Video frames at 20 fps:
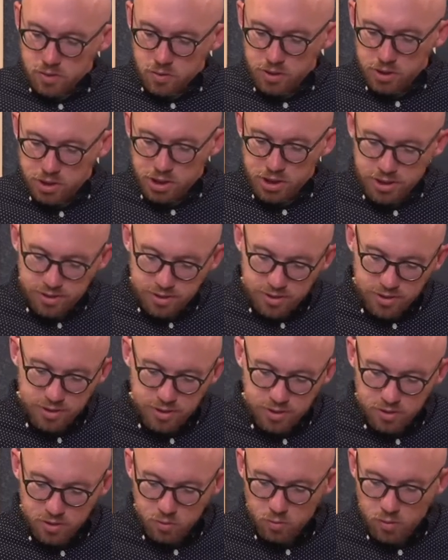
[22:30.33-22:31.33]
when Jesus
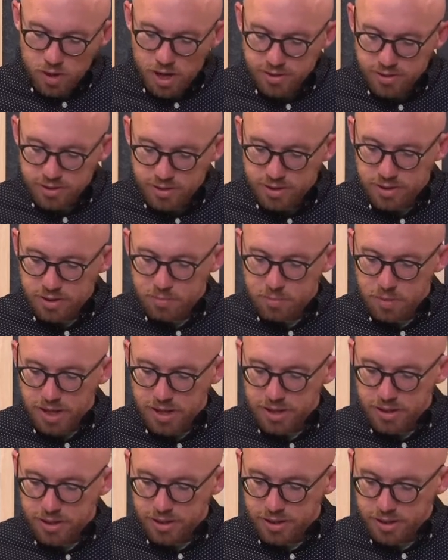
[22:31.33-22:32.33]
is arrested by
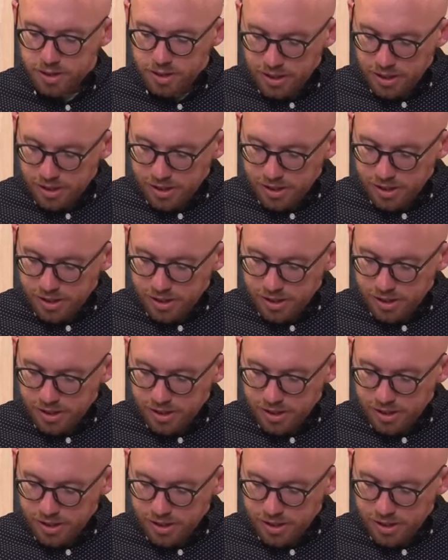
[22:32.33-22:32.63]
the